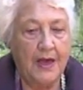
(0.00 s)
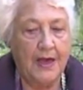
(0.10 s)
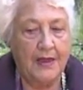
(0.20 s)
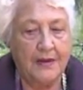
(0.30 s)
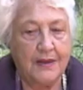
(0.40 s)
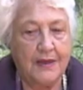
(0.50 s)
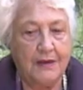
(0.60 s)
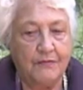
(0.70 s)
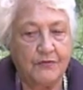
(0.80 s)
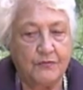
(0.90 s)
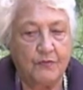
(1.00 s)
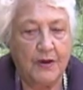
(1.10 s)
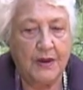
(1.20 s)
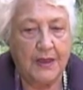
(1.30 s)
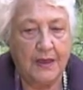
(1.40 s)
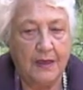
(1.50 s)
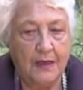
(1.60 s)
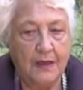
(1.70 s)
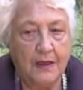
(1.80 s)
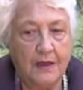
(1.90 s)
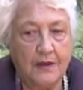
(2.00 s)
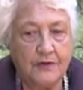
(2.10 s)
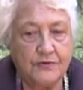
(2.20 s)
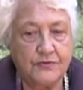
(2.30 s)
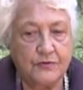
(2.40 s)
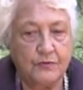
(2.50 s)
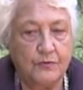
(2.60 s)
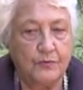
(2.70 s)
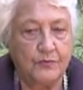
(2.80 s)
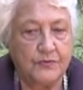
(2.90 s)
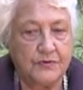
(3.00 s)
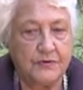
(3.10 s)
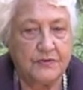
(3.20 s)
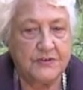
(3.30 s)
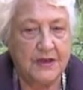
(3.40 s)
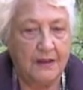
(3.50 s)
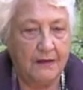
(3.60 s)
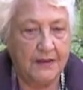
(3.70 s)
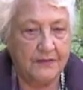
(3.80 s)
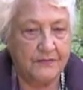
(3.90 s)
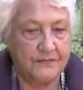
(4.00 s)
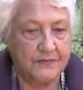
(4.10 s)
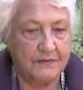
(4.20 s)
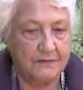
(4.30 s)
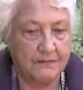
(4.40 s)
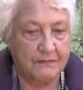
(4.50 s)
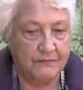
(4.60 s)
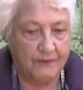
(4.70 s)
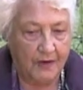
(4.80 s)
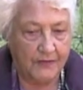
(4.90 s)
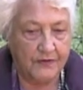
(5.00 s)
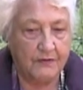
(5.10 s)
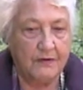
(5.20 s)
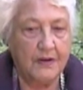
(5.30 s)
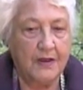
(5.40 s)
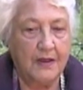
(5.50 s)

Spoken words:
And he was running to tell his father